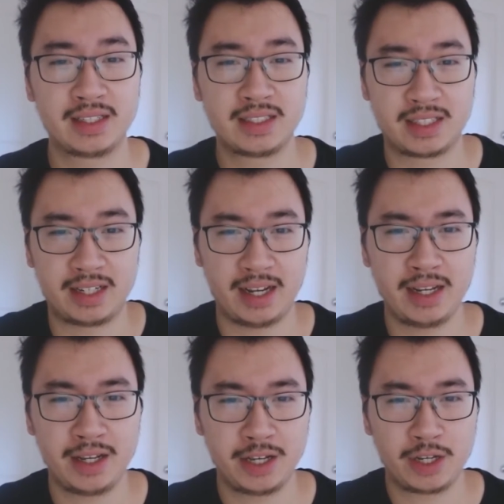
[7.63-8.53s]

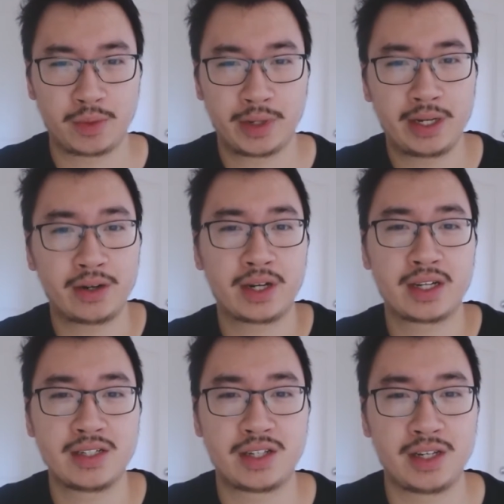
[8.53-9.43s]
Today, we're here to
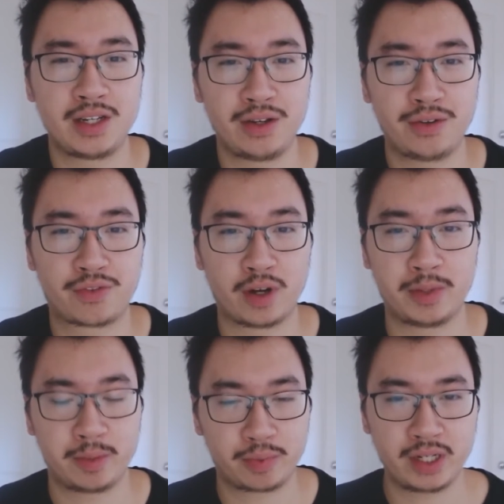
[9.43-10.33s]
continue from the
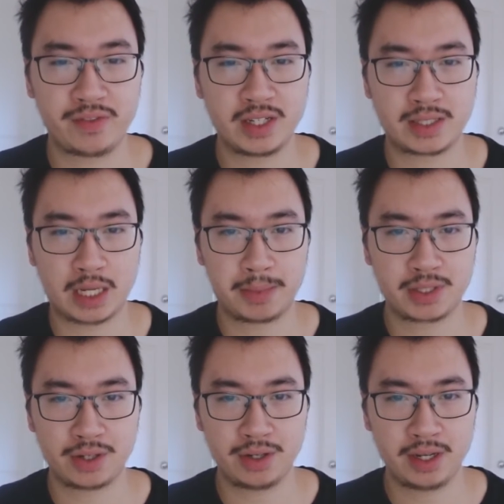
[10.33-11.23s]
previous
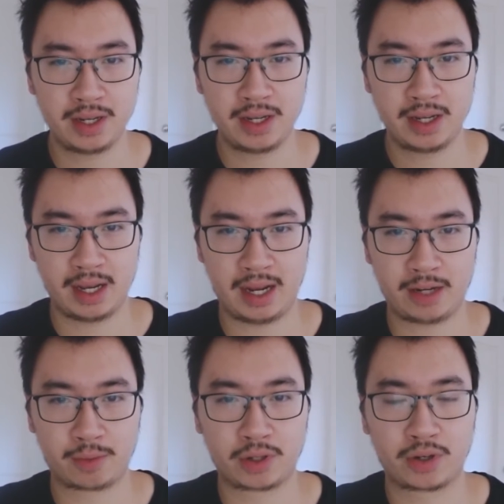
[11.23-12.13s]
episode, and
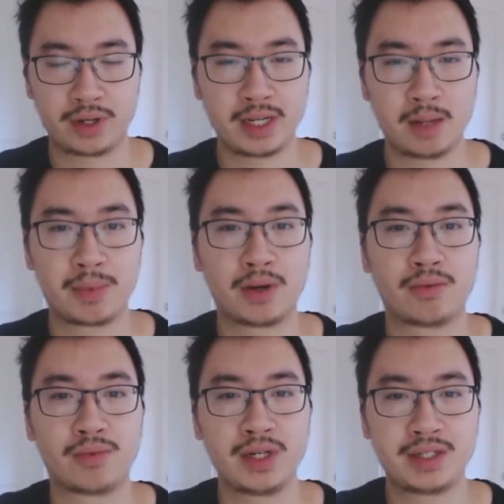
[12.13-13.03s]
we're learning about
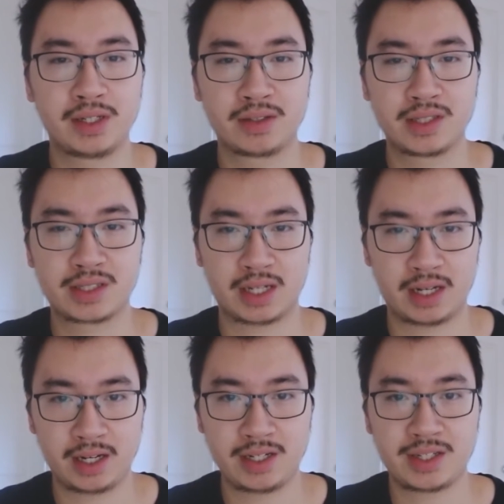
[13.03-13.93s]
retail
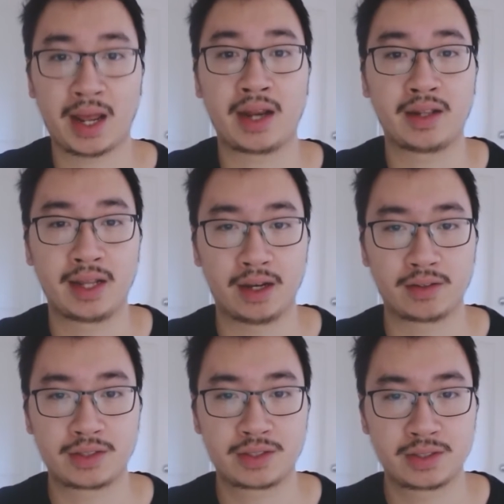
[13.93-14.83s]
designs and
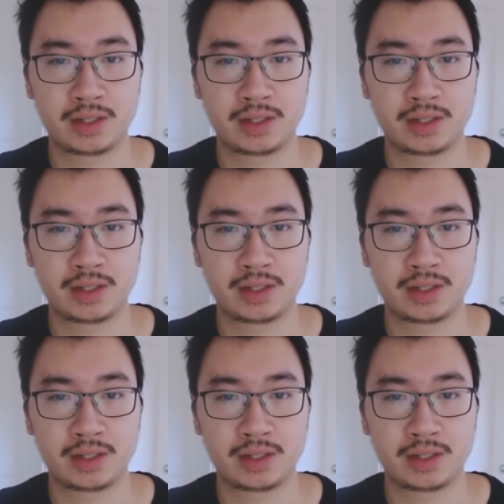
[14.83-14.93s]
layouts.